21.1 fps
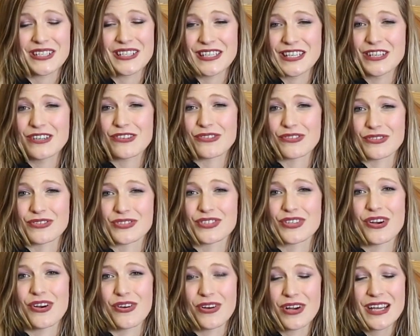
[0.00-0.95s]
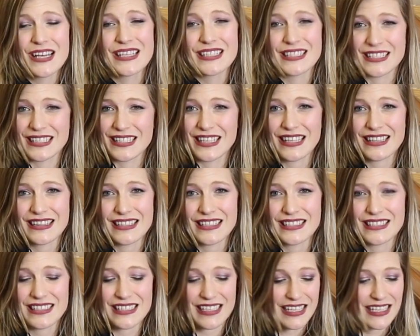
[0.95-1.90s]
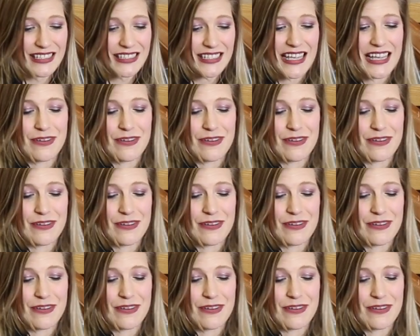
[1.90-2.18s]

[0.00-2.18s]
year or so to get these kits,